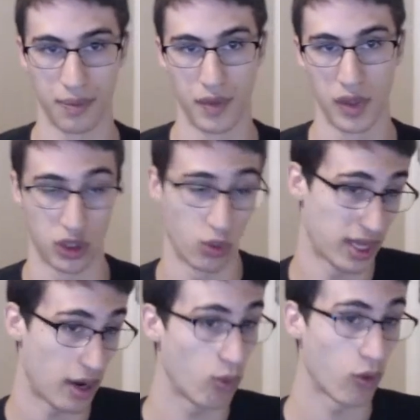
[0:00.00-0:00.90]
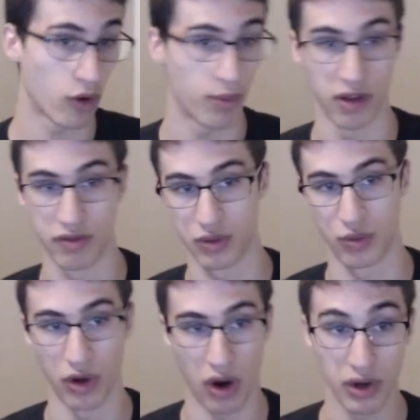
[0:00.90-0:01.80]
So without world buffs,
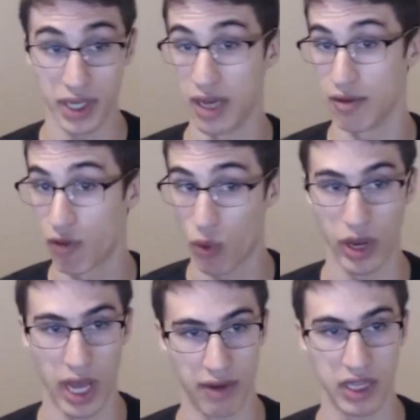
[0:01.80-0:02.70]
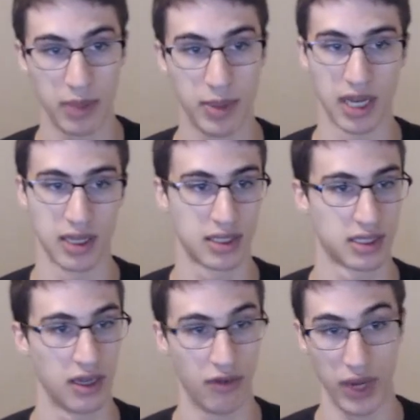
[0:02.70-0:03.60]
we're already at 4.5 DPS.
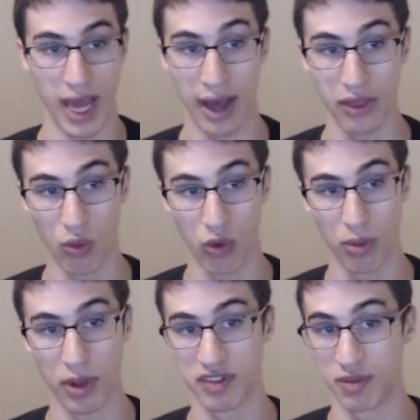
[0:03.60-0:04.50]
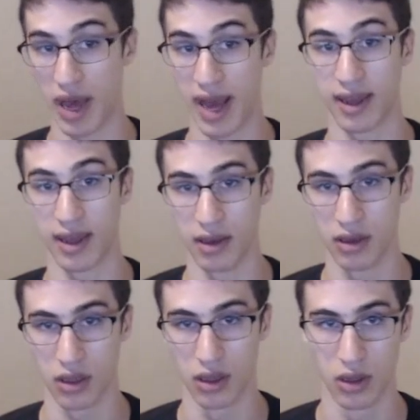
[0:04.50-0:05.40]
If we add the world buffs back in
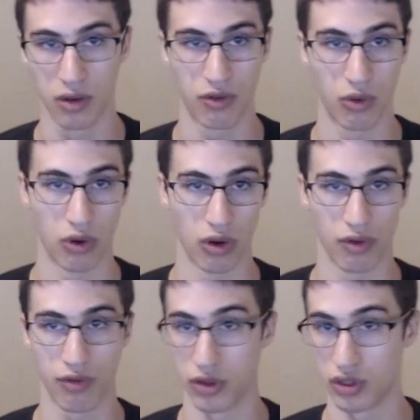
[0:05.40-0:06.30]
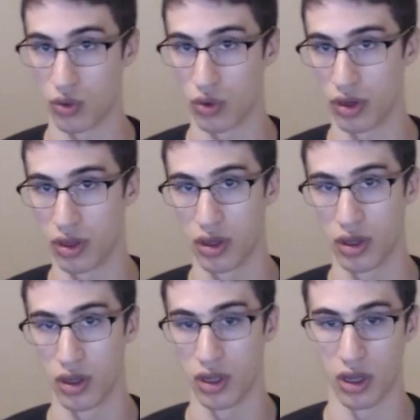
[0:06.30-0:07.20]
for sword,
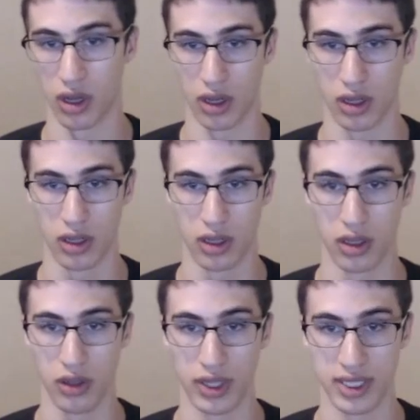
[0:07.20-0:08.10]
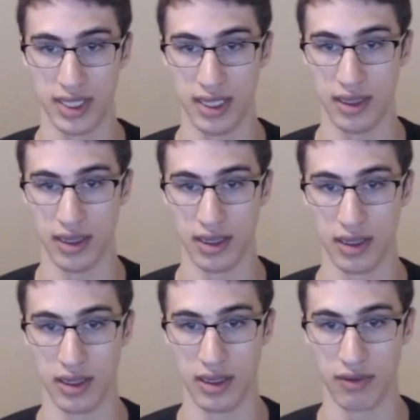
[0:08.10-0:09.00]
you can see
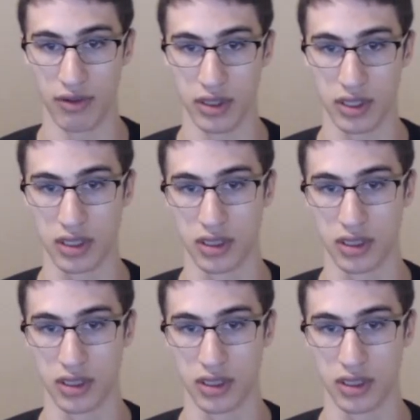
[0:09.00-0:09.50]
the difference.